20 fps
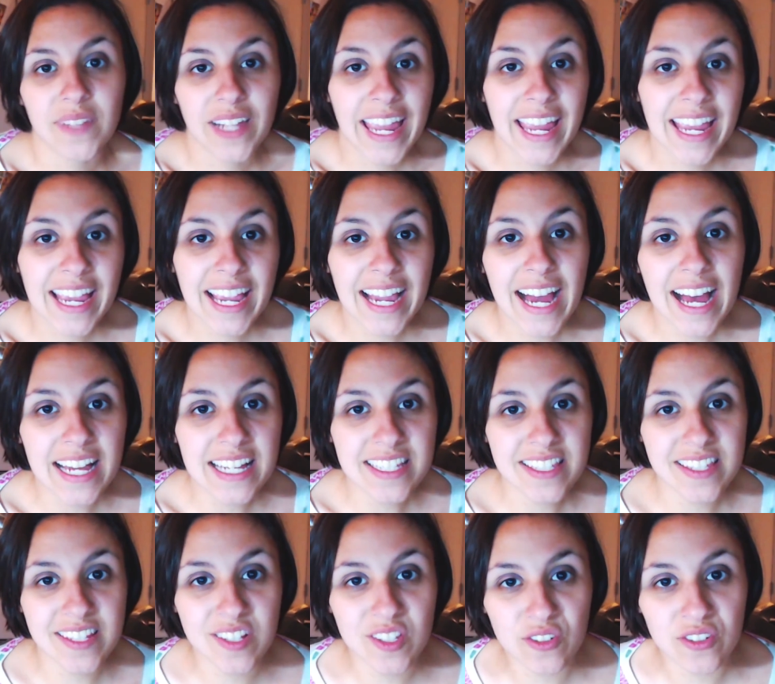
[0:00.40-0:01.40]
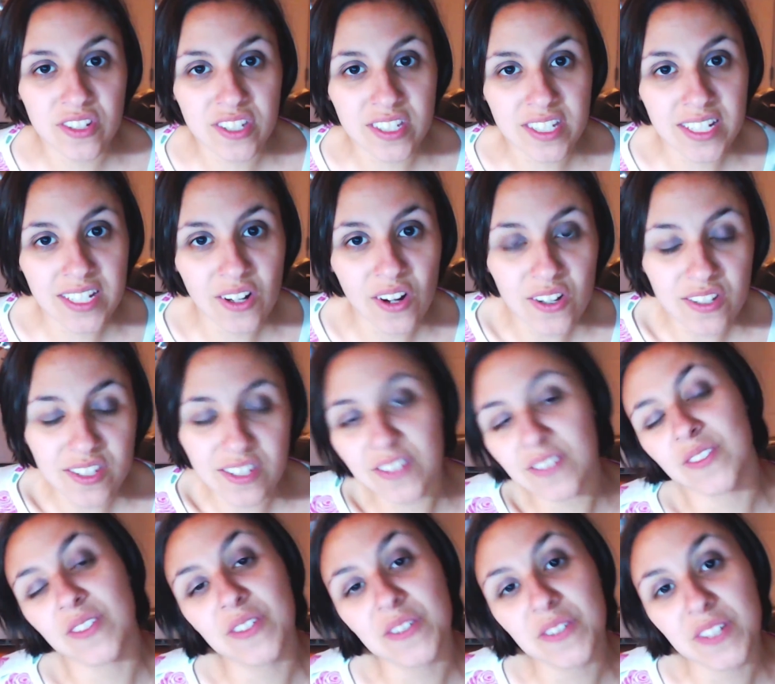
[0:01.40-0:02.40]
Hey guys, it's Christine,
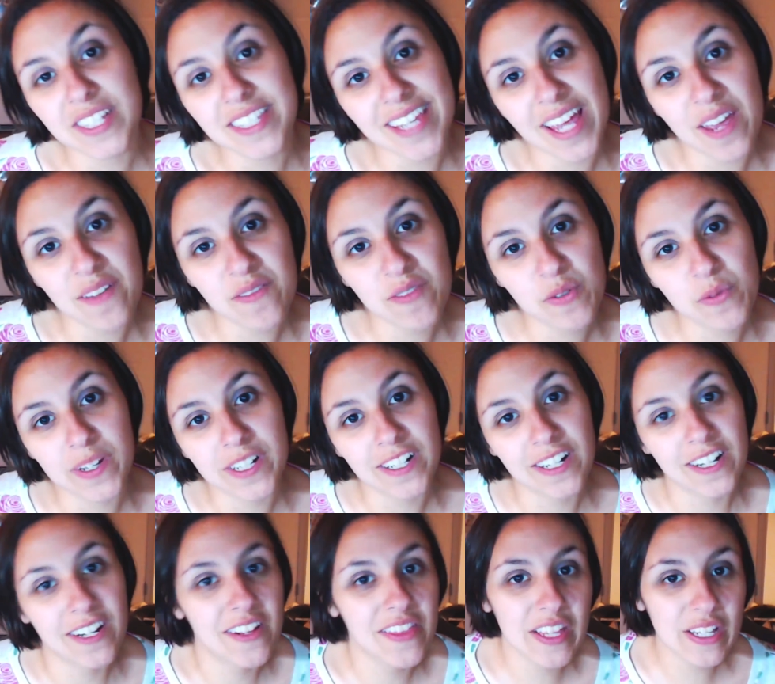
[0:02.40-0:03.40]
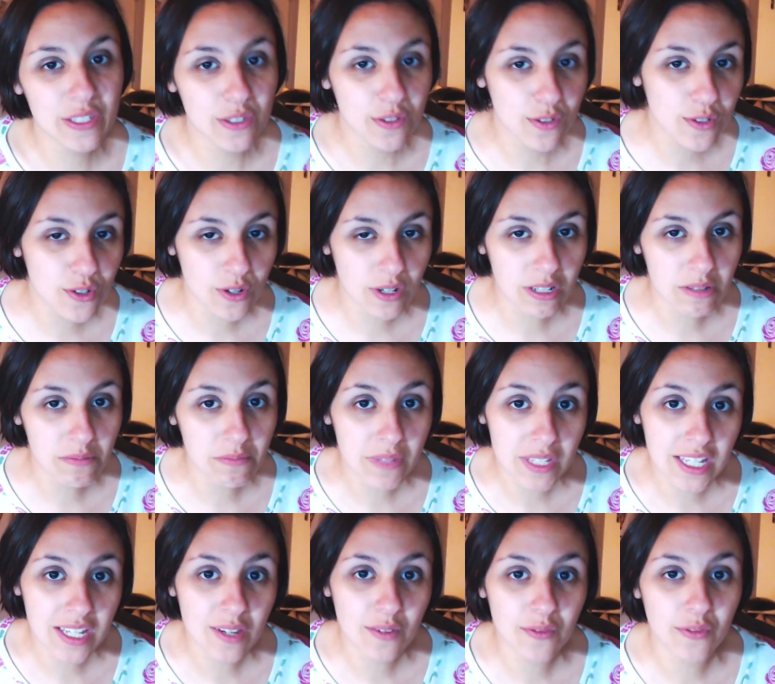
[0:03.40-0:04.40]
also known as Ivy Winter. Thanks for joining
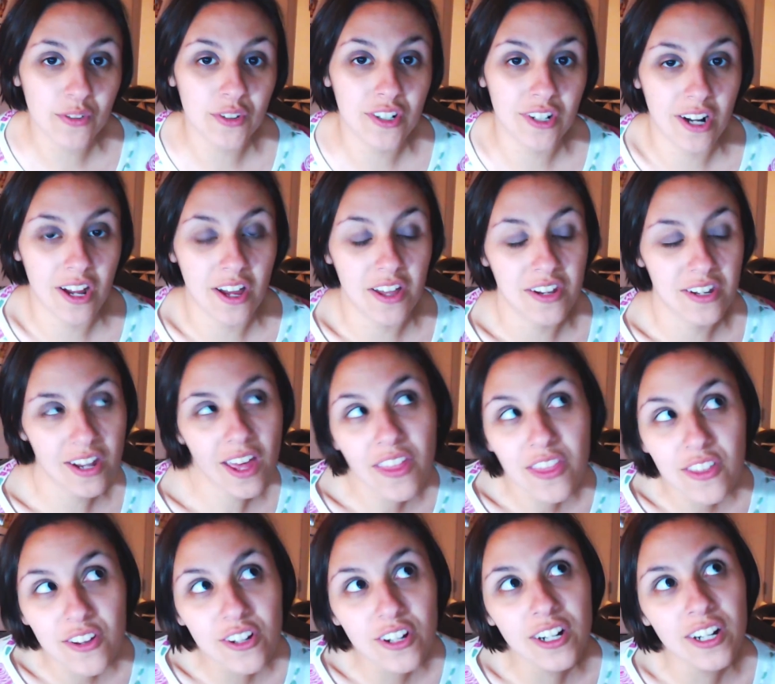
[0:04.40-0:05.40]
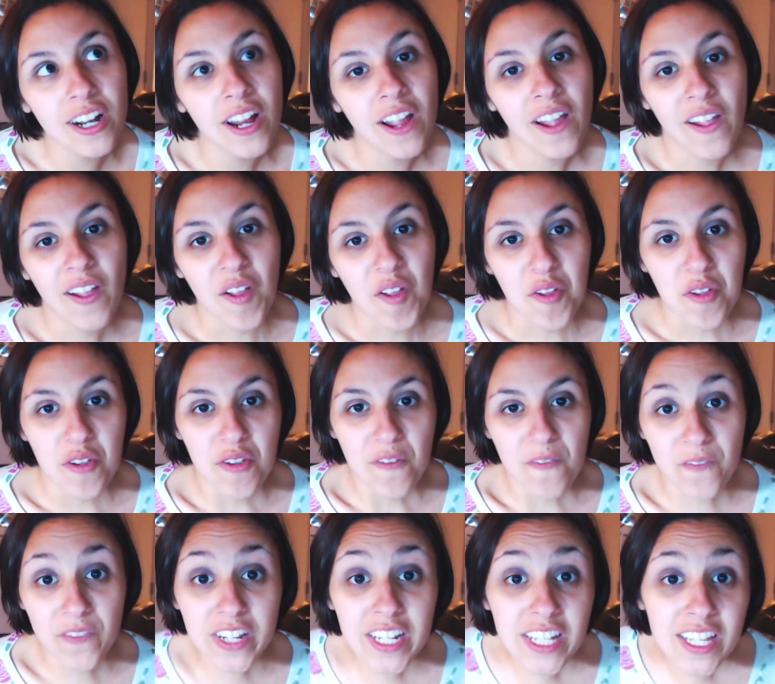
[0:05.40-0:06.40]
me for another
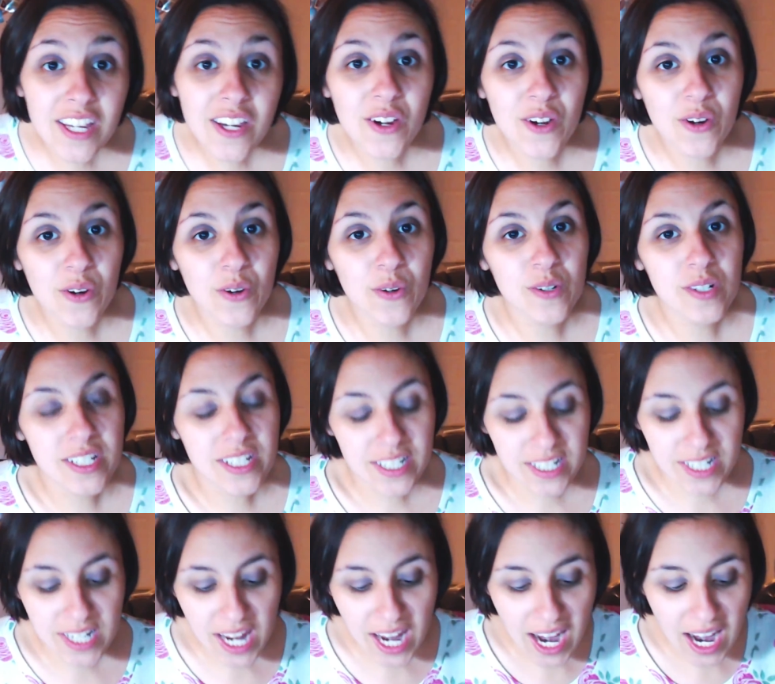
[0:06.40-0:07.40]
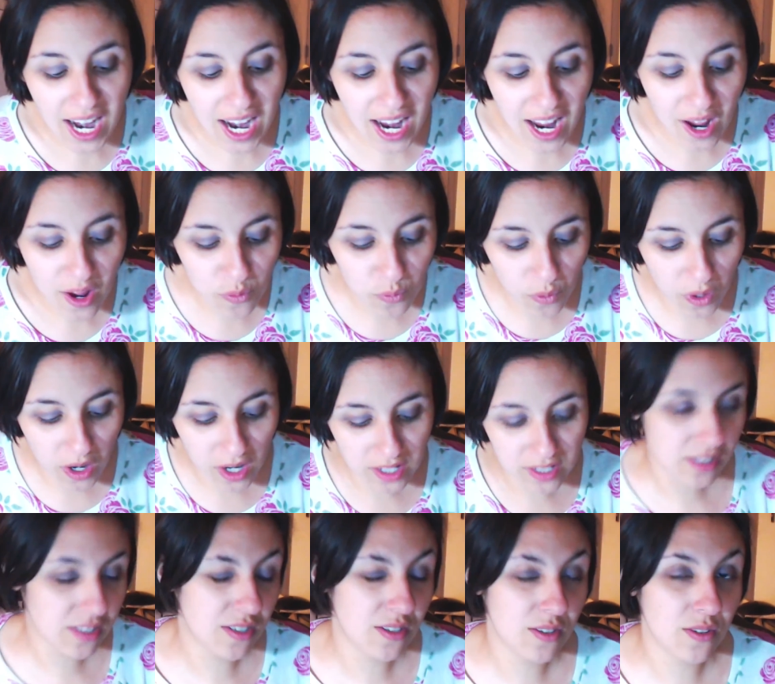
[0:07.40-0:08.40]
video. Today I
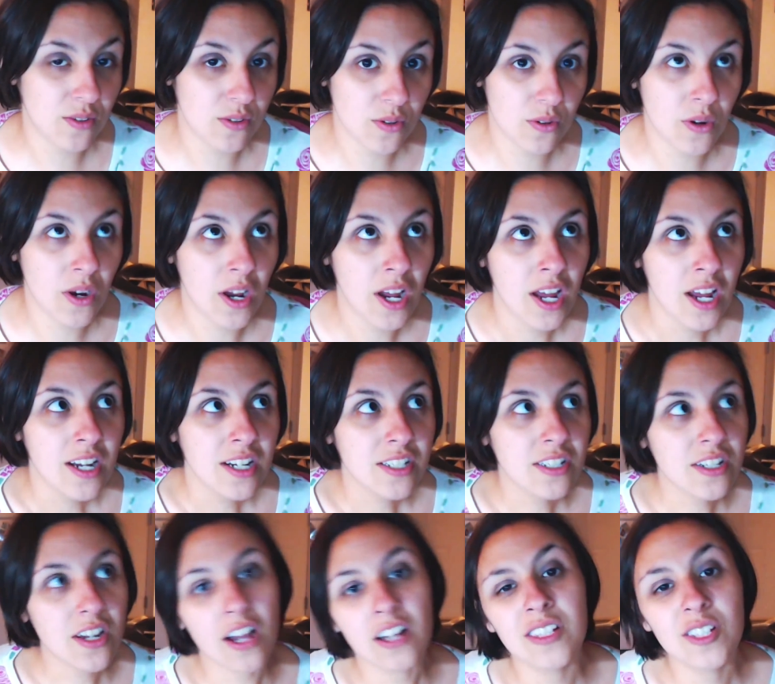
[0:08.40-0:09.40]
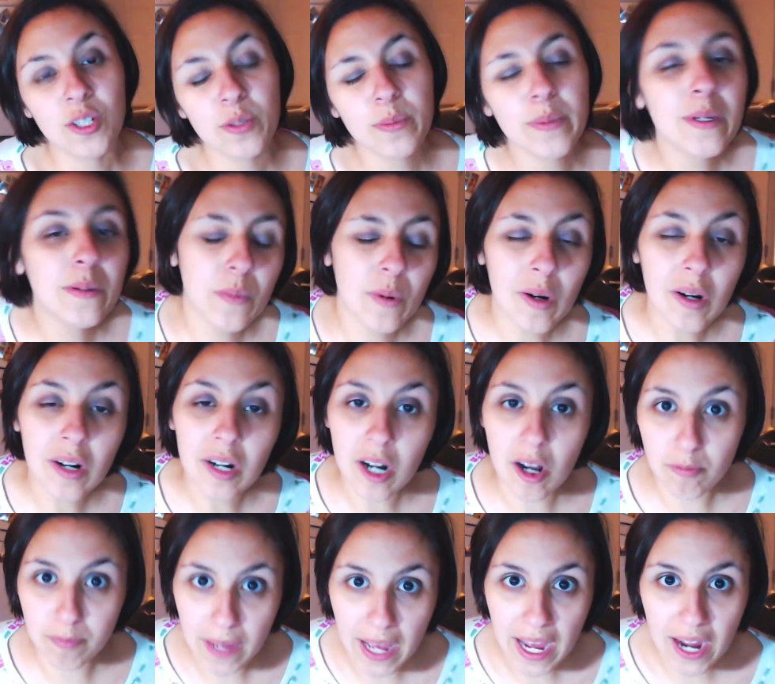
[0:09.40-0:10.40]
want to talk a little bit more
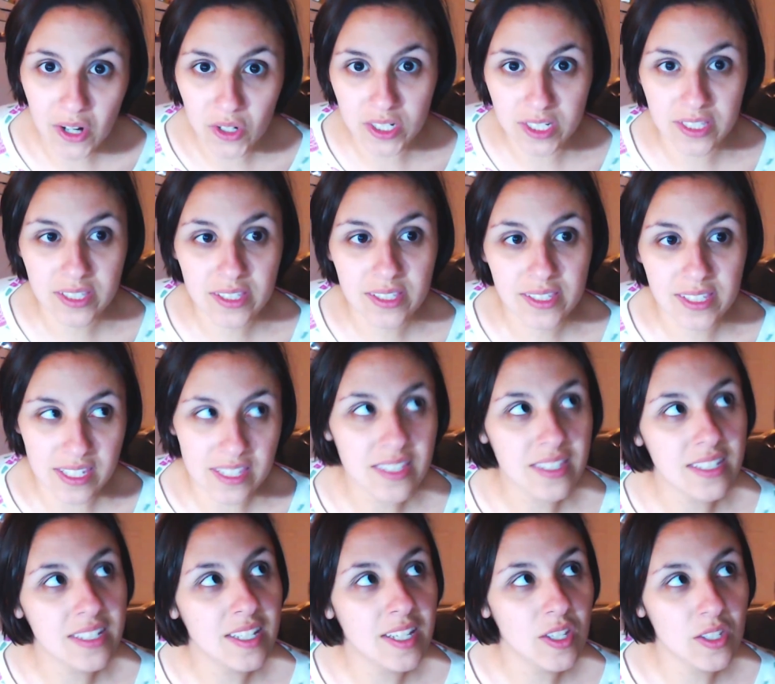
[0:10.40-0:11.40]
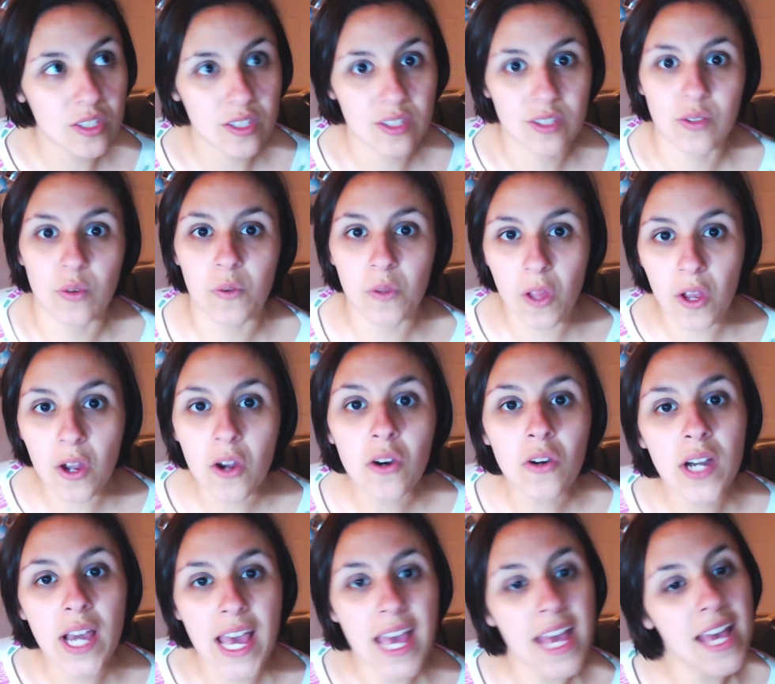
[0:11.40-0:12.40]
about Disney
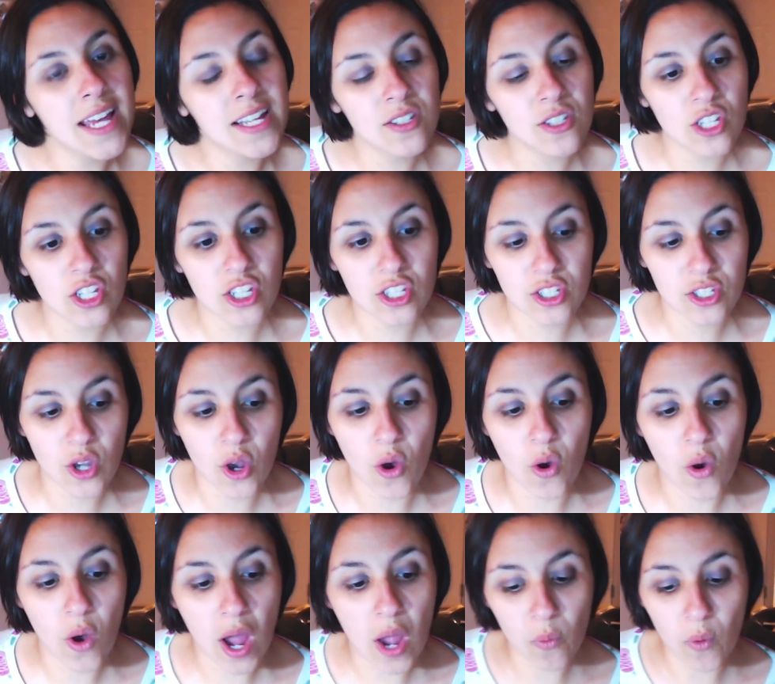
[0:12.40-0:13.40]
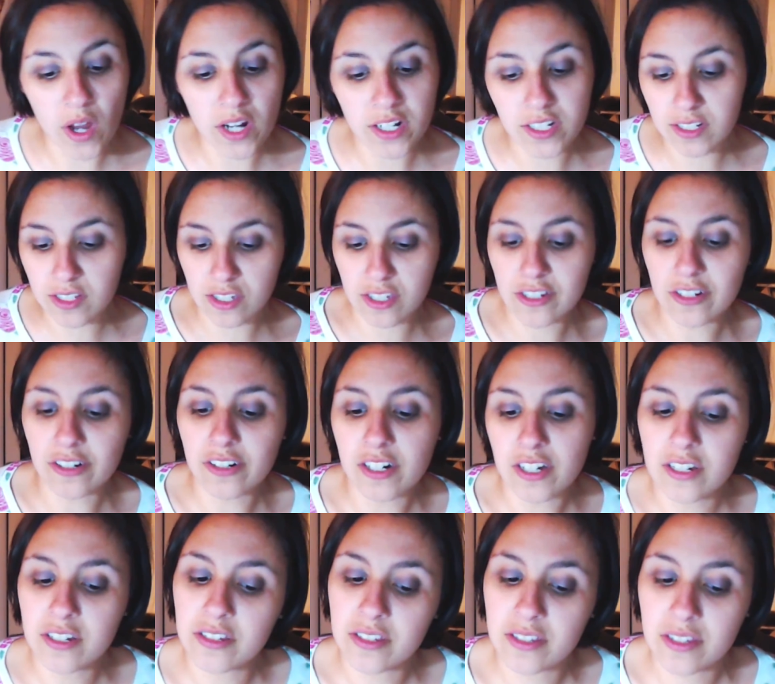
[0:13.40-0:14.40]
Solo, and so I wanted to start
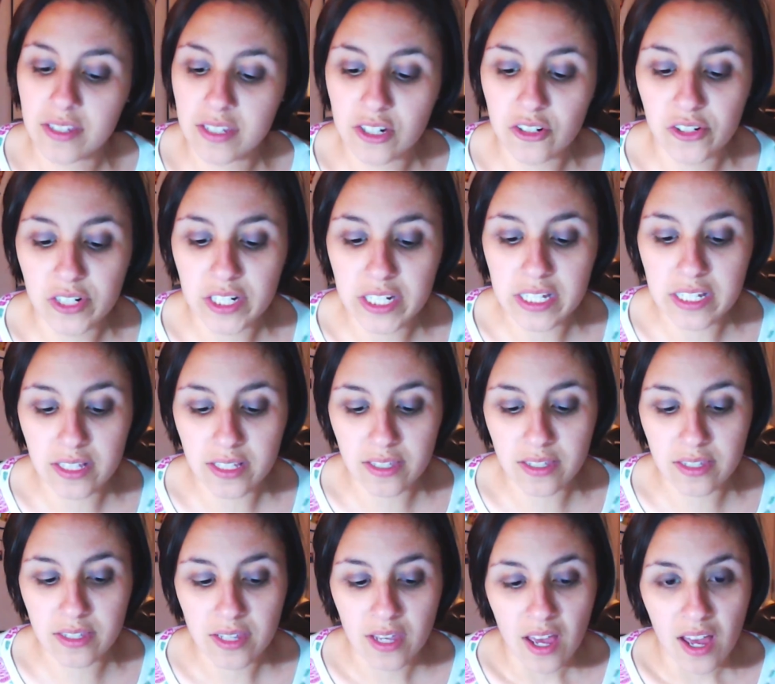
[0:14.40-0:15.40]
a series